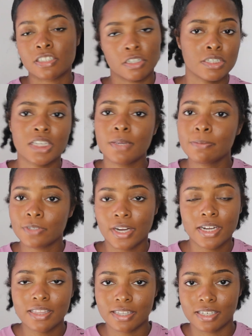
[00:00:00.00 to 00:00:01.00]
So just keep
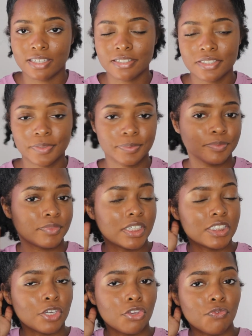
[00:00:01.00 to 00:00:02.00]
trying things
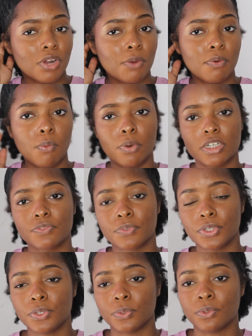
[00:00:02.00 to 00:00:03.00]
until you figure out what works for
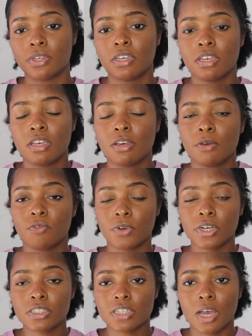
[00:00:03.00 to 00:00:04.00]
you.
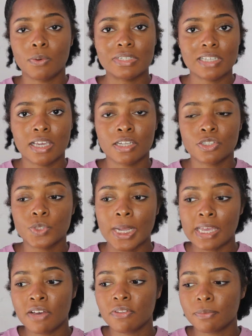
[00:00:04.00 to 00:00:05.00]
First, I would say
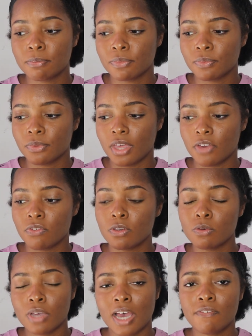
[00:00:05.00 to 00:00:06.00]
try out, if
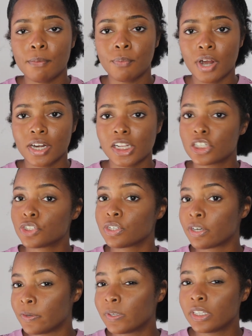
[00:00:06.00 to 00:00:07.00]
you have a product that you're
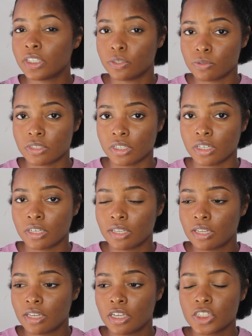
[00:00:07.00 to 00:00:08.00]
currently using,
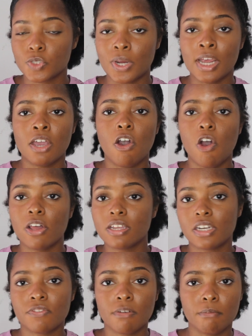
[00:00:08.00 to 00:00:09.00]
try all the
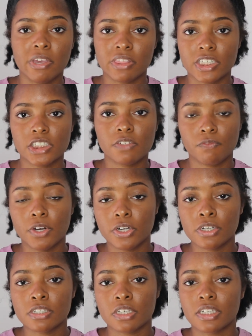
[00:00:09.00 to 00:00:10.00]
different methods
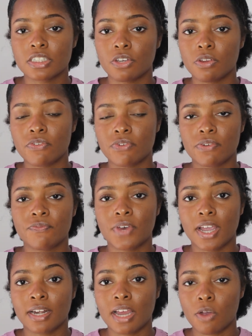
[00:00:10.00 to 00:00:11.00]
first until you
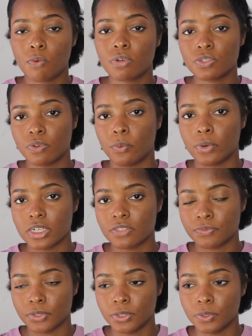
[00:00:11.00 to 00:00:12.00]
find out which one works
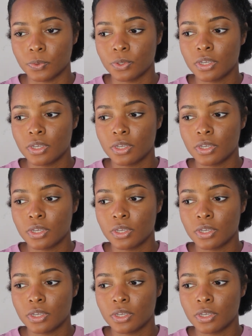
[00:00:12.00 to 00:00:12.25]
for you.